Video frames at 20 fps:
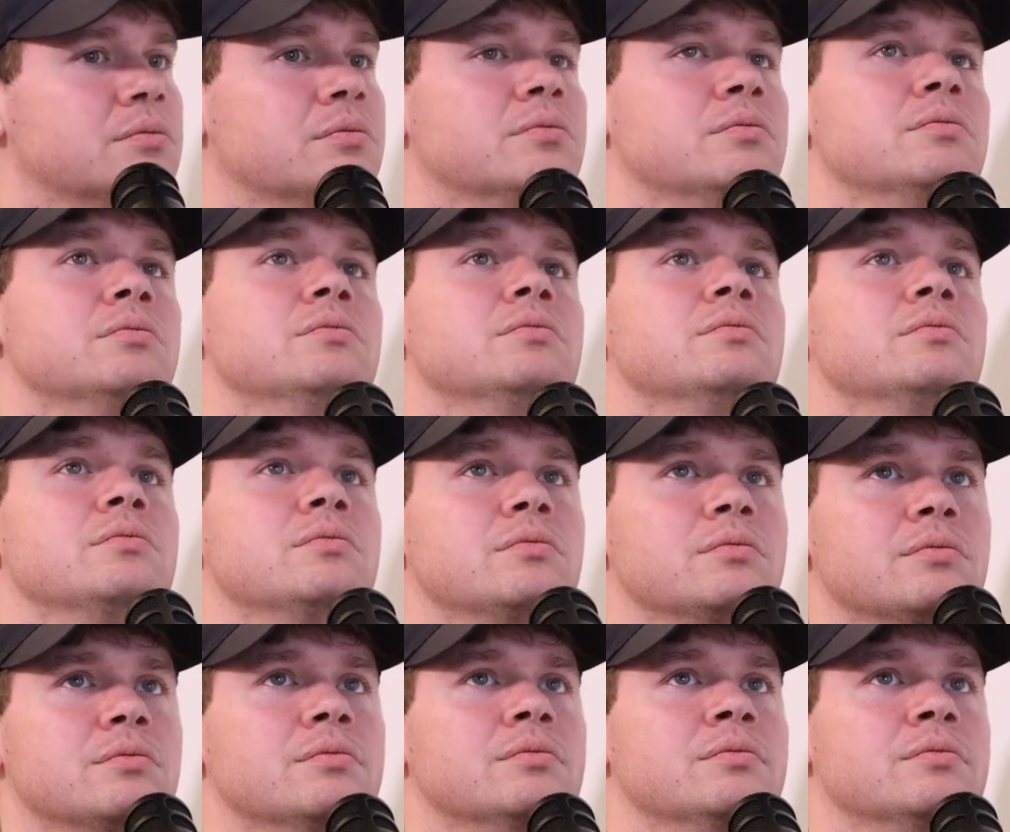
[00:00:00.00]

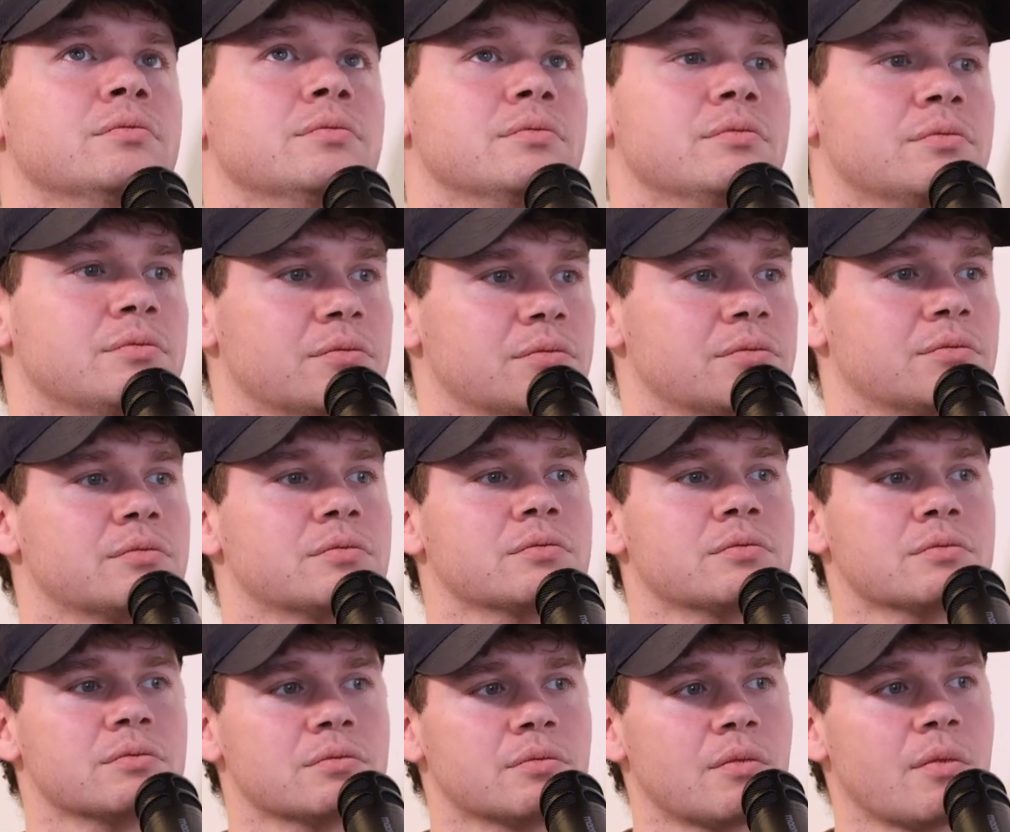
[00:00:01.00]
directions, right? Because I
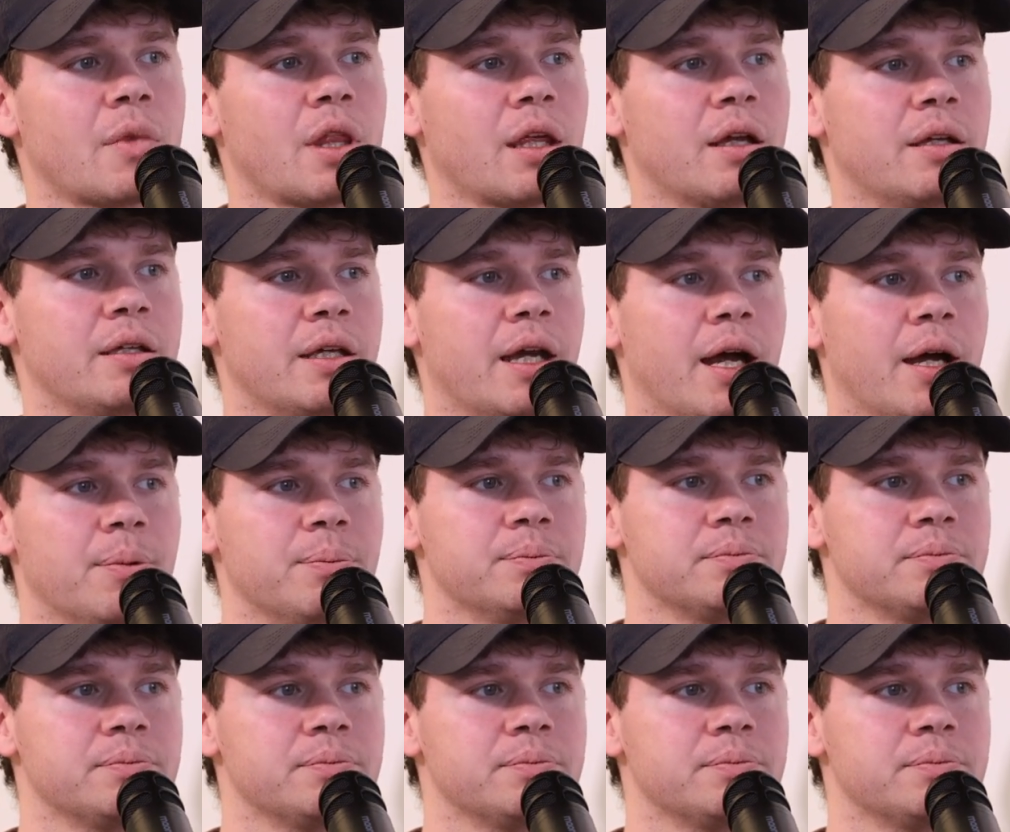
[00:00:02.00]
feel like sometimes we're like,